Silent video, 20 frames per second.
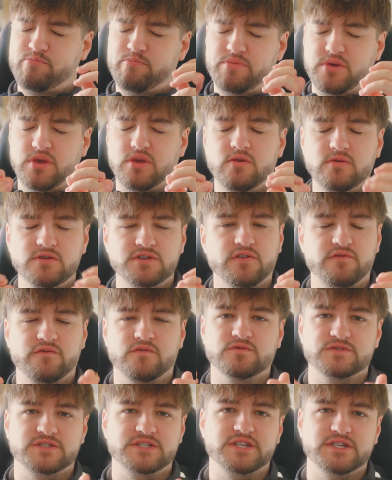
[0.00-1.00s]

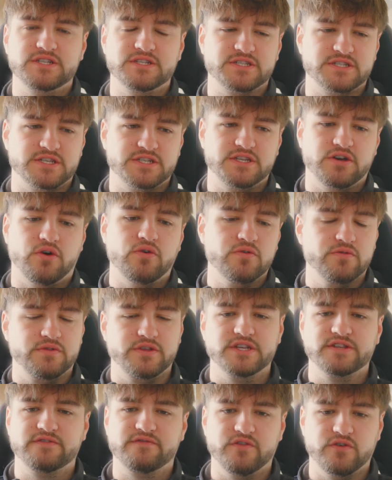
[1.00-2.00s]
beautiful scenes in all
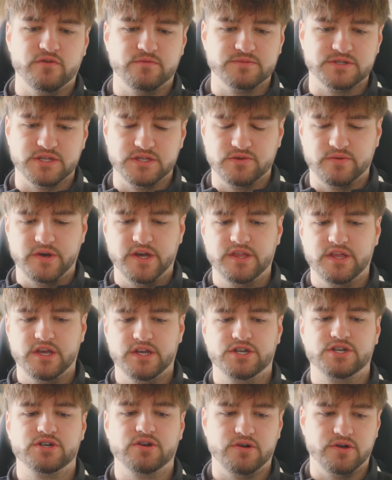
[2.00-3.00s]
these films and the way they're
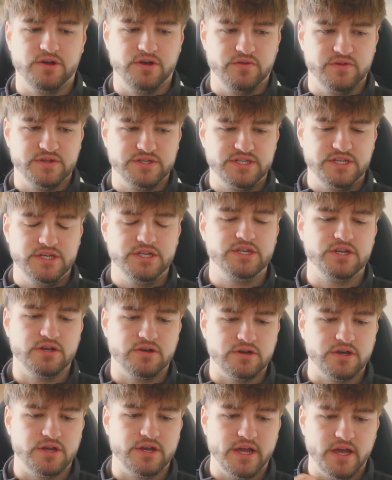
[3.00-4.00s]
shot and the
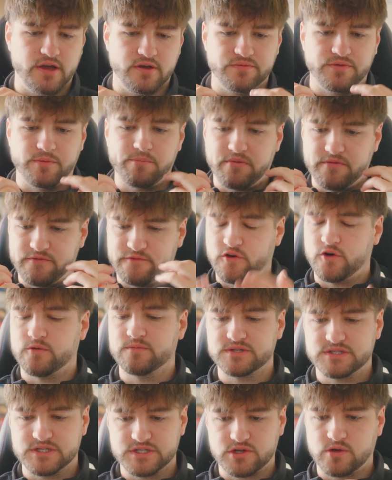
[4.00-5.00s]
CGI and how the
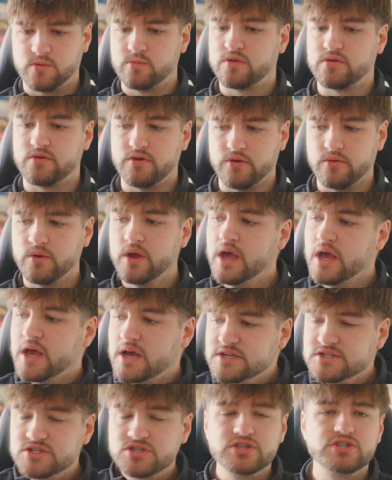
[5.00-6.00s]
performances come through
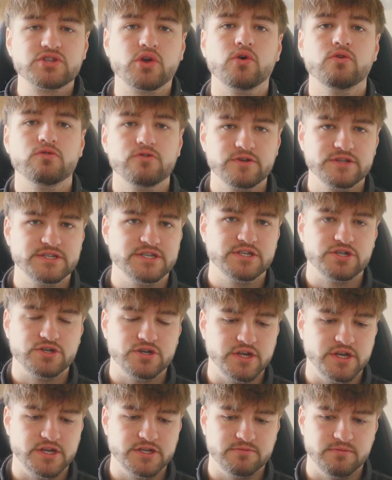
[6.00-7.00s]
has just always
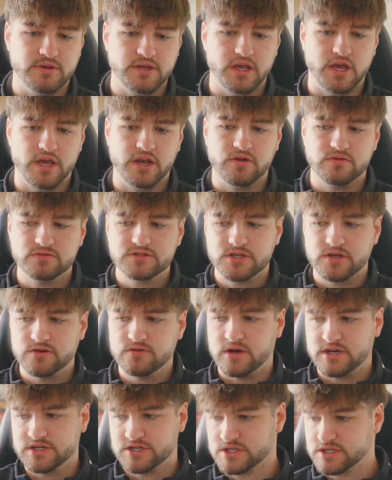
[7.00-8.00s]
intrigued me. And
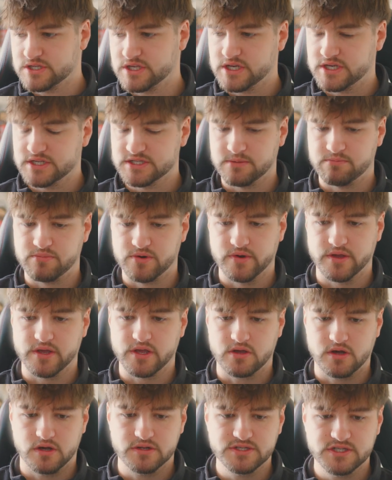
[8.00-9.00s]
also, I just think it's a
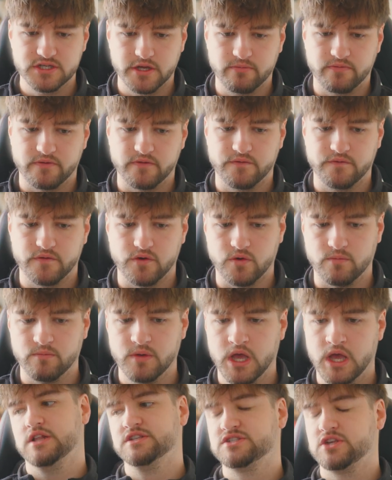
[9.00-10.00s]
brilliant concept for a film.
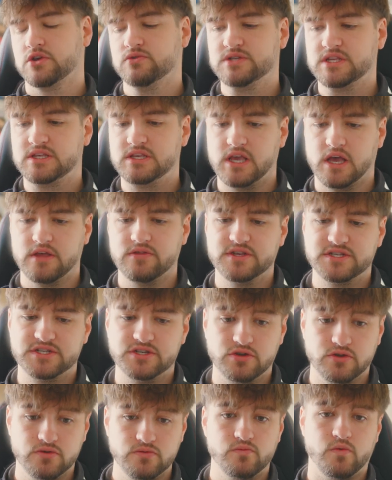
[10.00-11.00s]
And so to get this
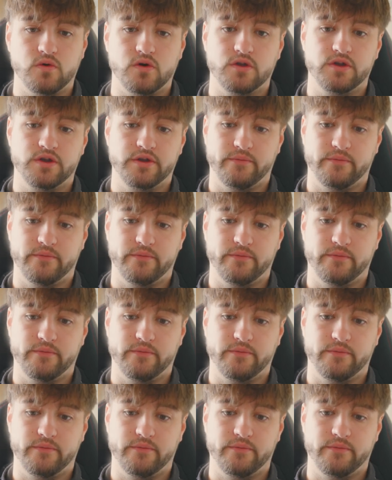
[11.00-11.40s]
new one,